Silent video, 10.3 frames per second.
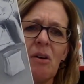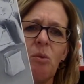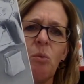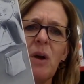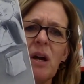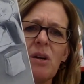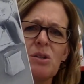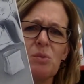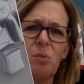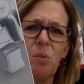
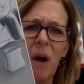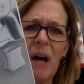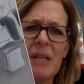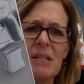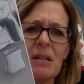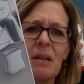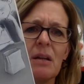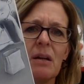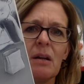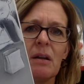Where's what?
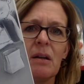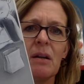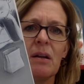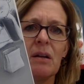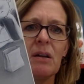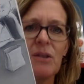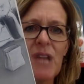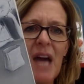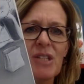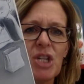Your
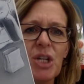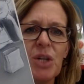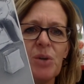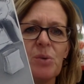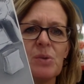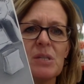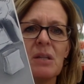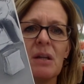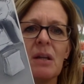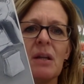tattoos.
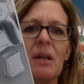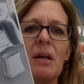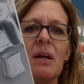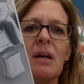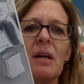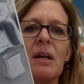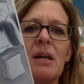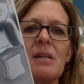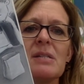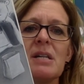
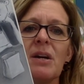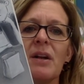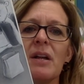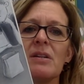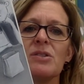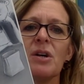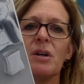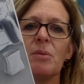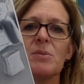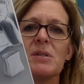He stared at his
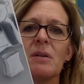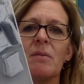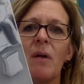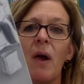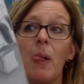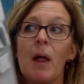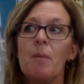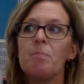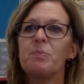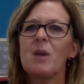arms.
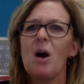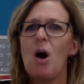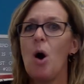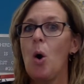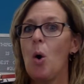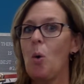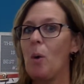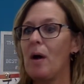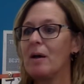Oh.